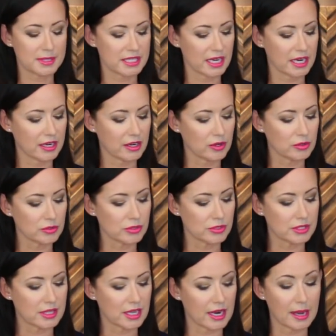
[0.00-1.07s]

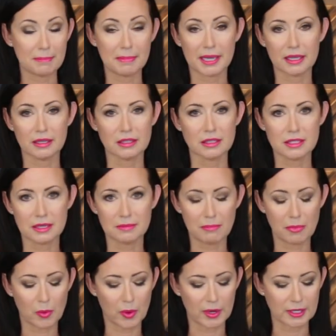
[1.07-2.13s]
potatoes that I peeled
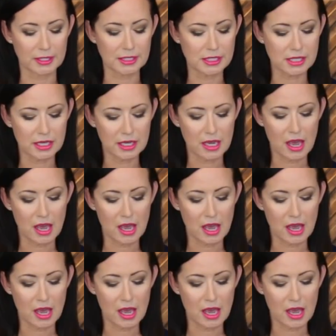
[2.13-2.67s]
and boiled.